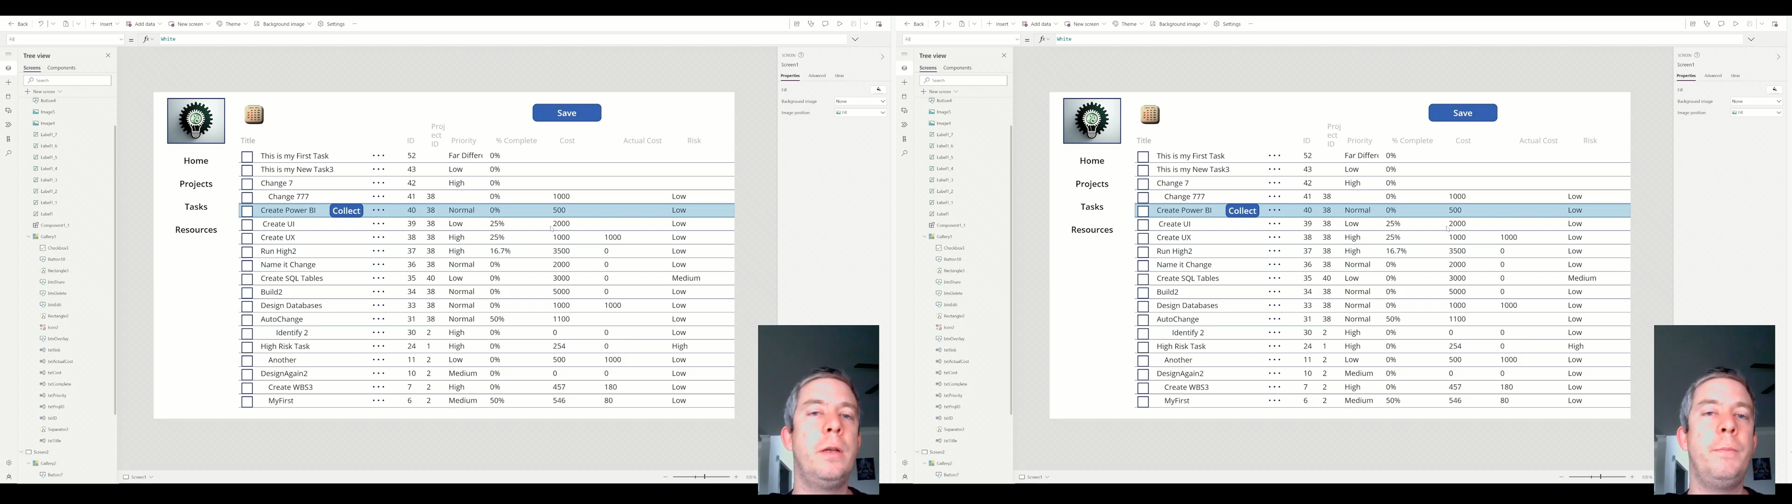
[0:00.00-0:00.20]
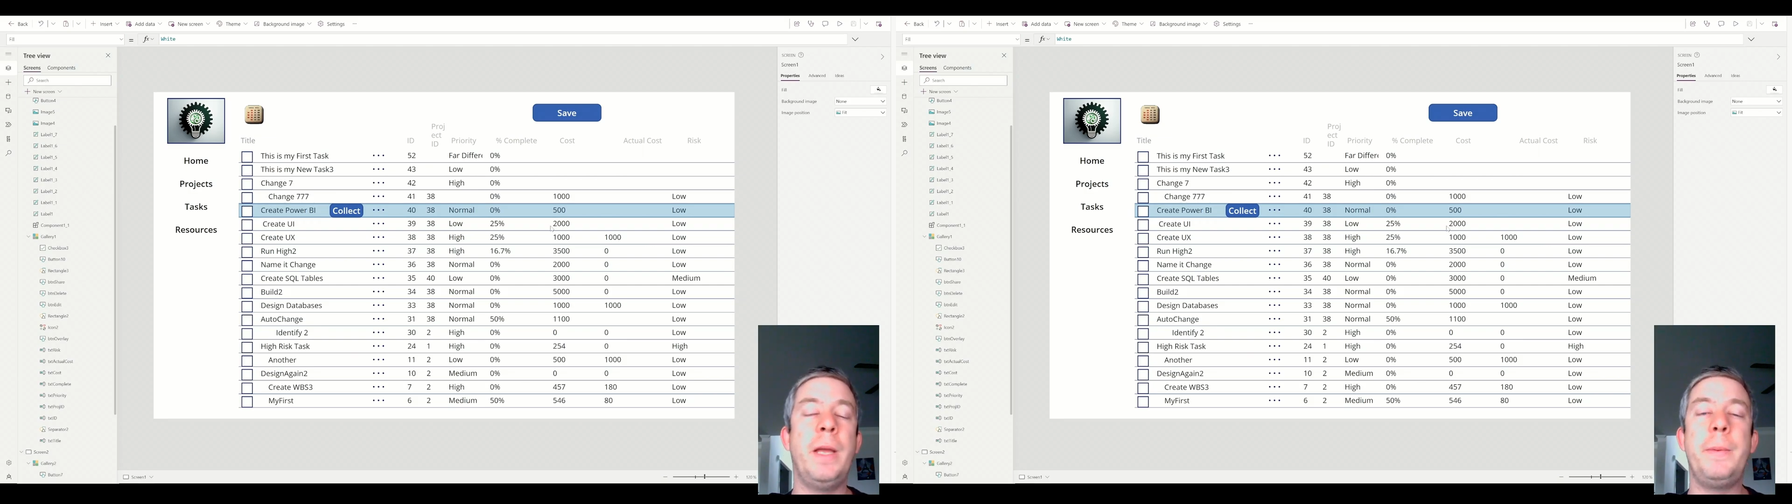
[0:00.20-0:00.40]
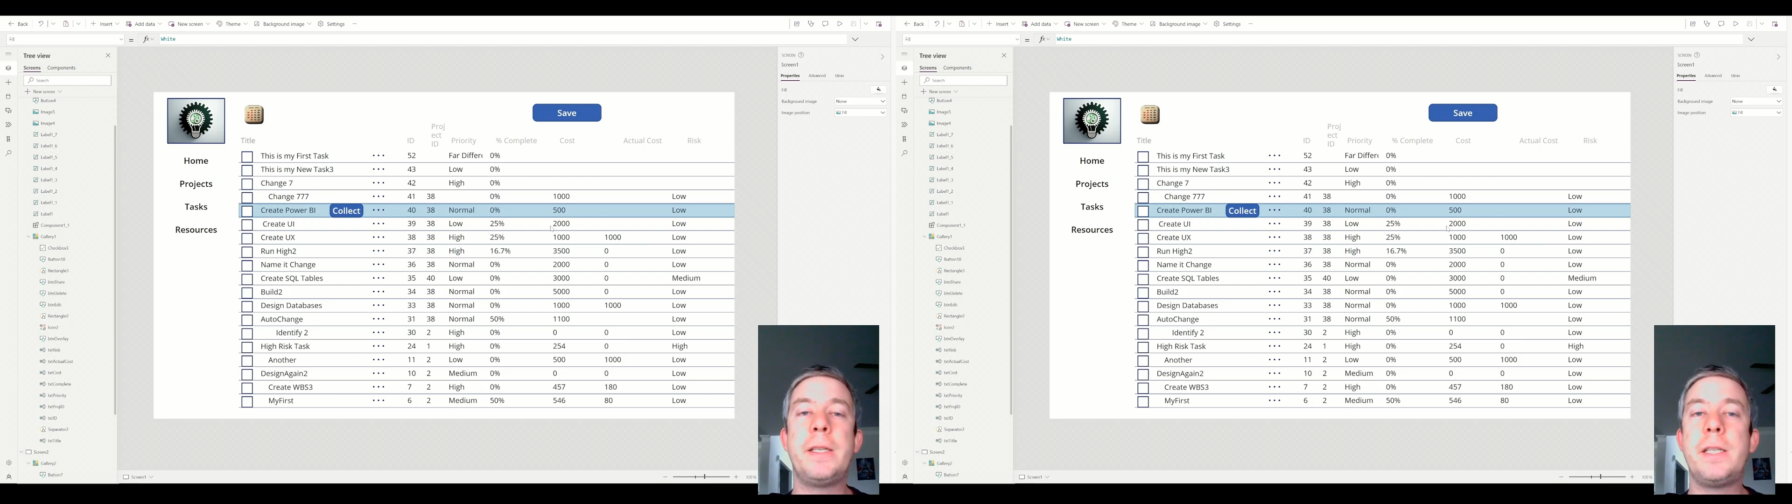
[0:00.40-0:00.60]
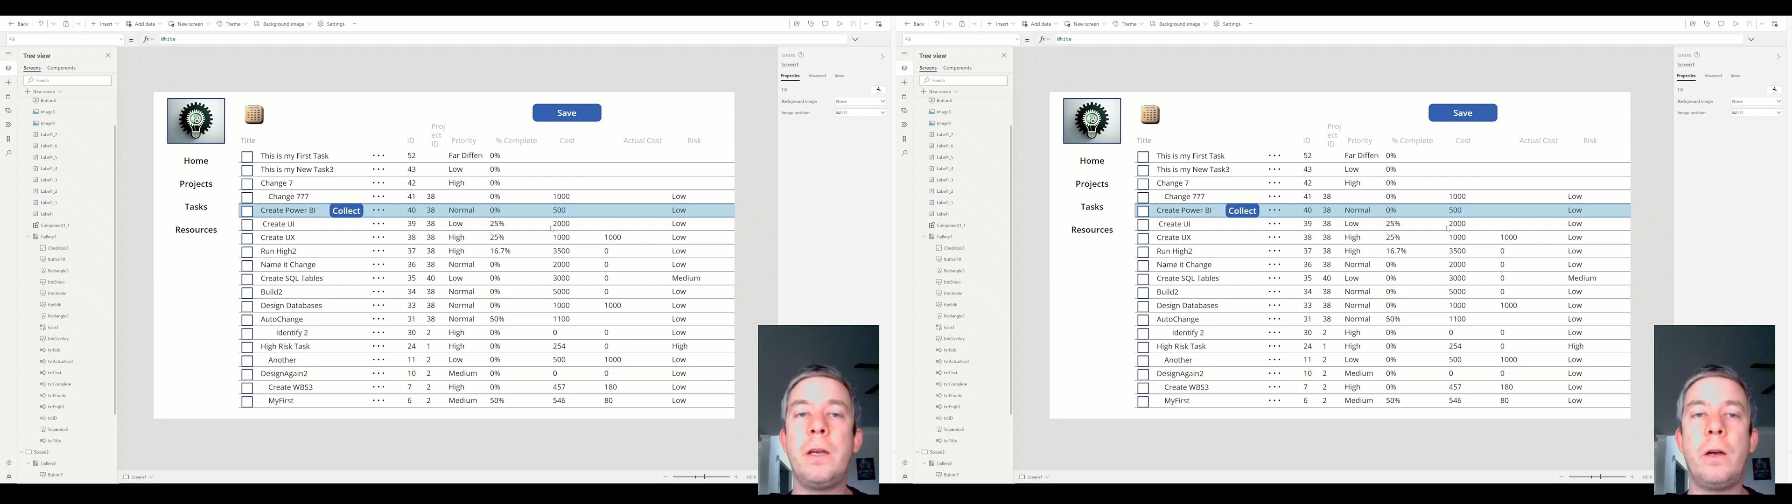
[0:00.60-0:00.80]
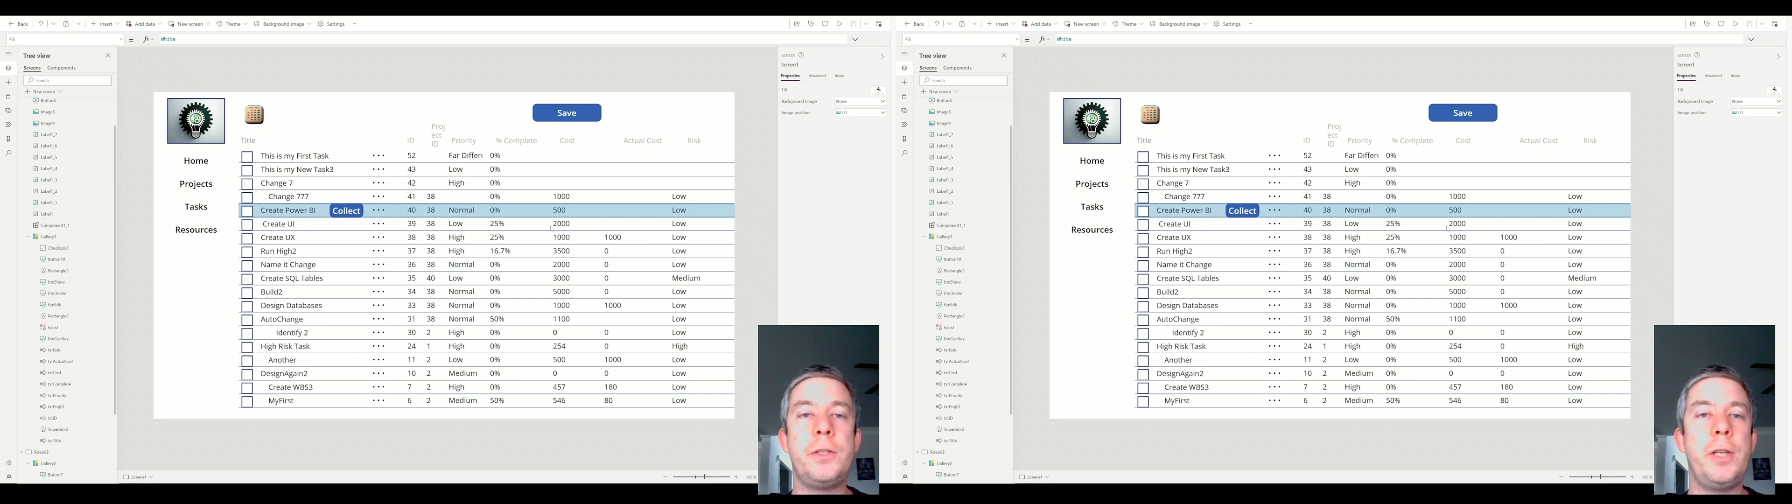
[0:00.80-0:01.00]
maybe it's the
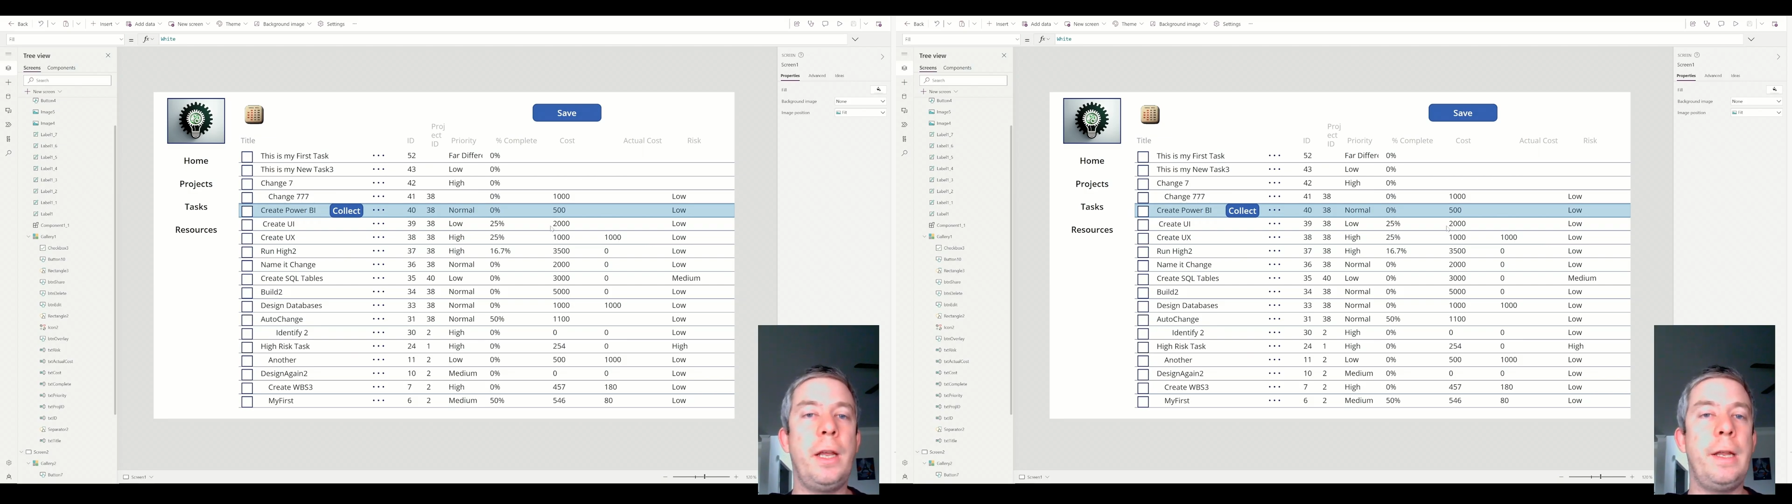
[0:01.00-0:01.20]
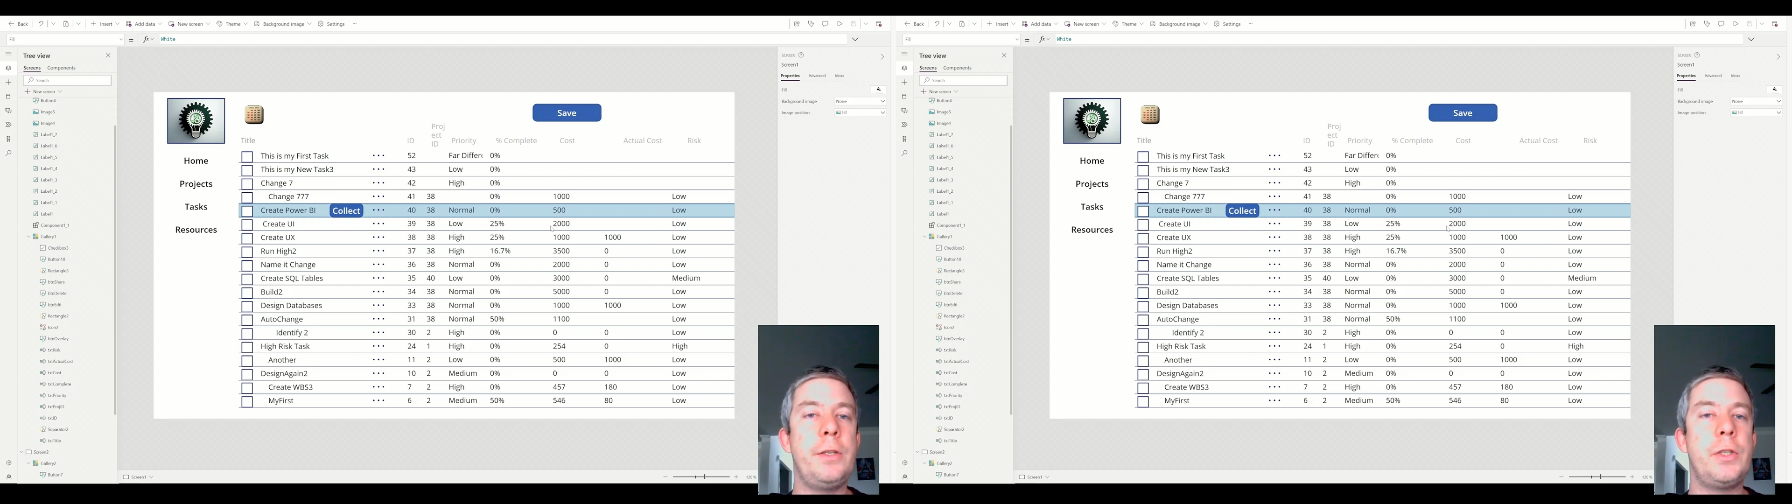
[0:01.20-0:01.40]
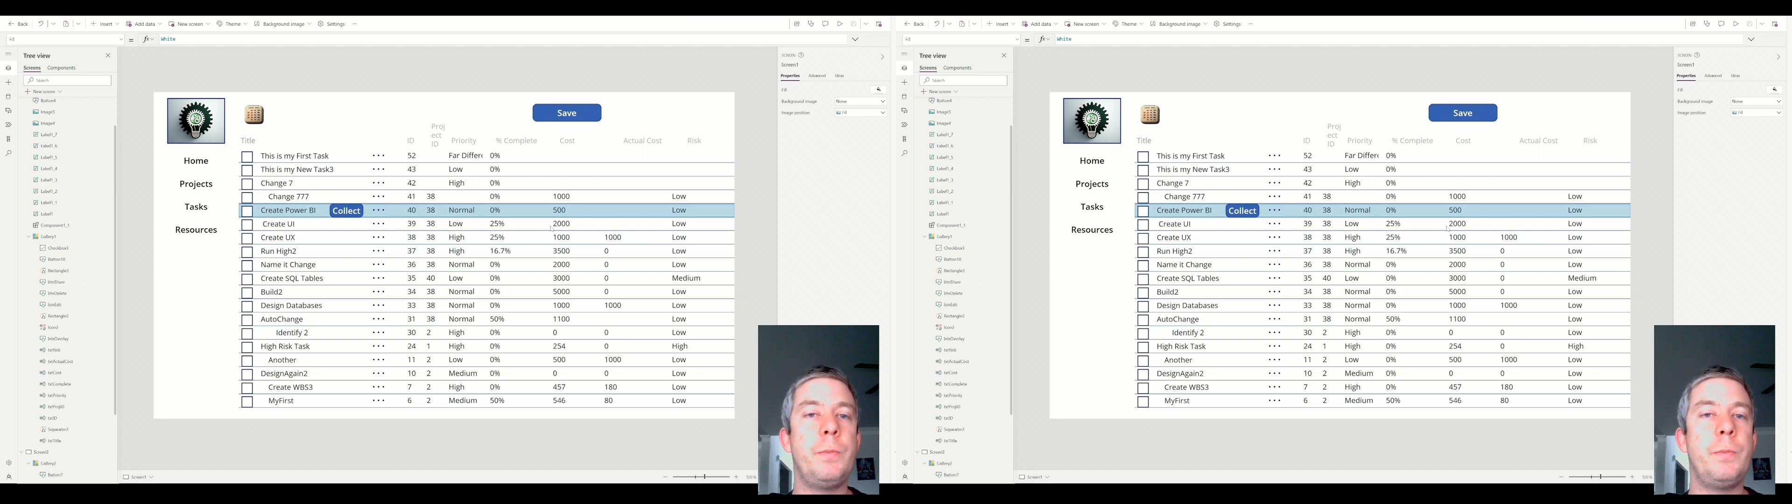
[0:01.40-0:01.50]
on change